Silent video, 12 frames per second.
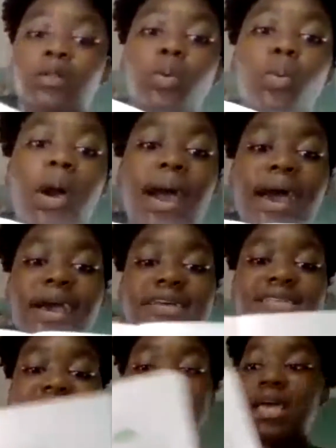melt the
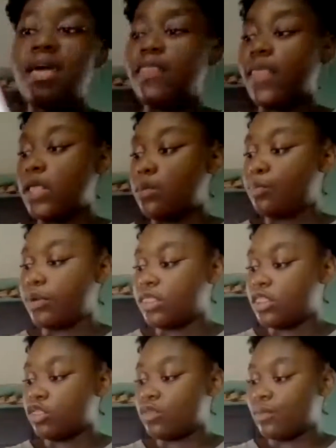wax, then you
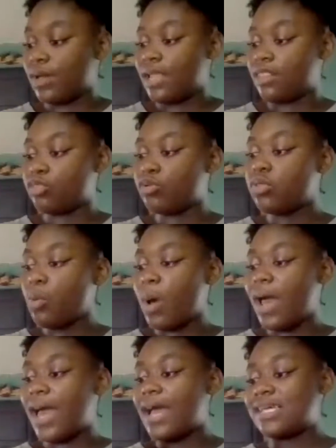put the thread through
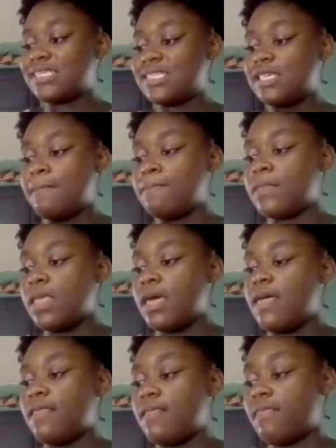the wax,
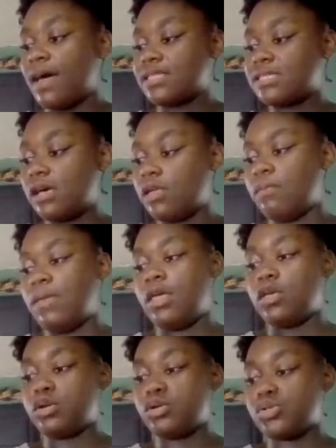and then that's how you
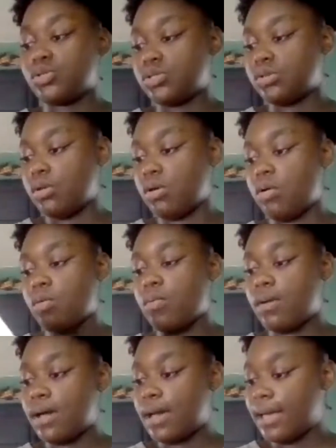make your
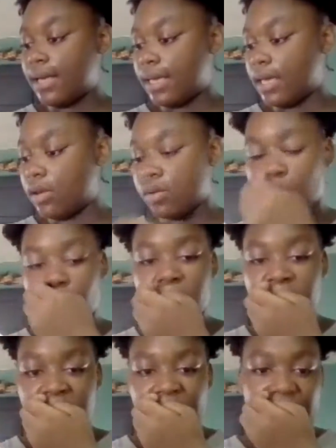snow.
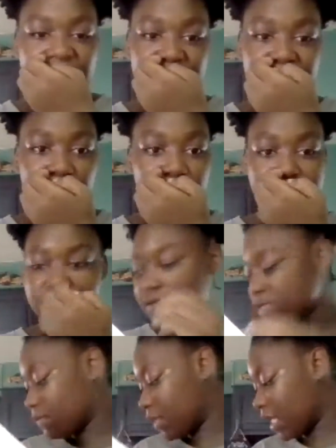And then they
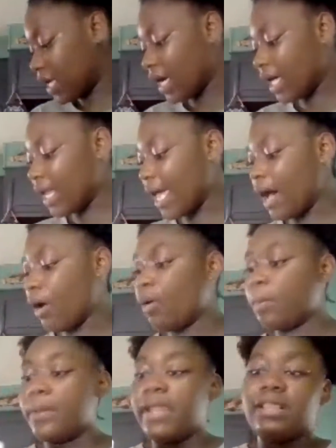always have something cut
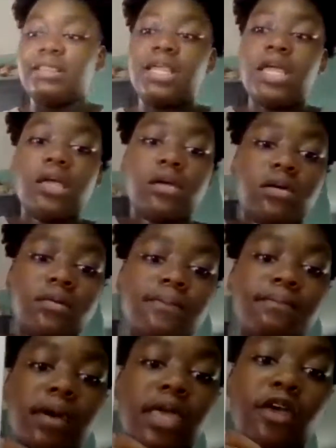out, but I think
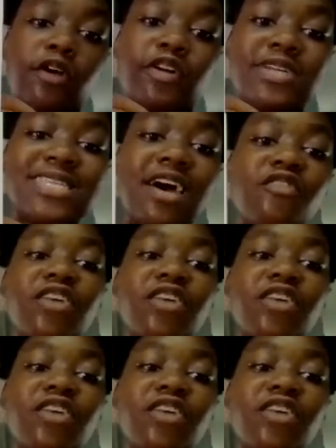my younger